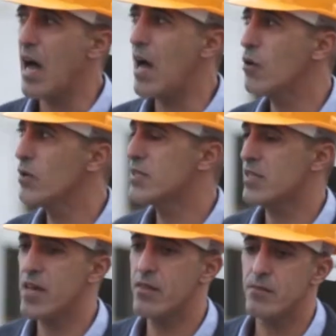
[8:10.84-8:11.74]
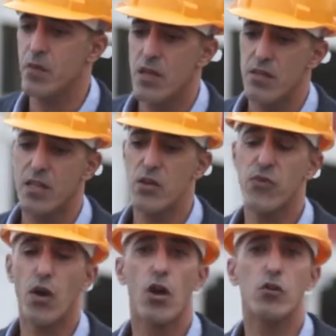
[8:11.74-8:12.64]
I always say that
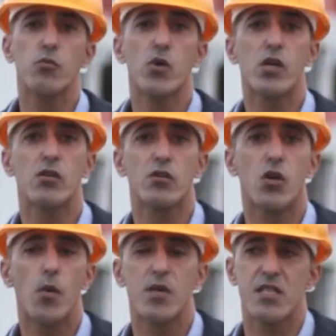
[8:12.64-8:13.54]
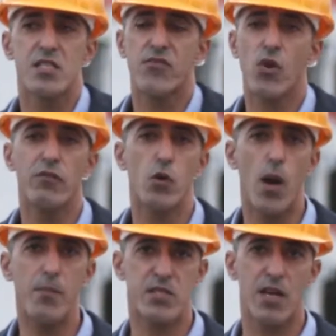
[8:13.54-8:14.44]
if you are not on Booking.com, it's as if you have
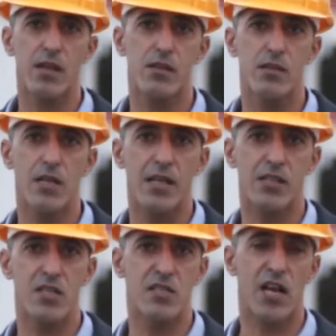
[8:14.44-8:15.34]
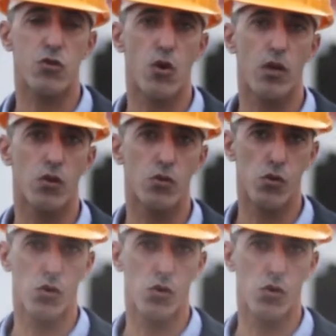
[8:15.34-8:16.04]
a website that is not showing on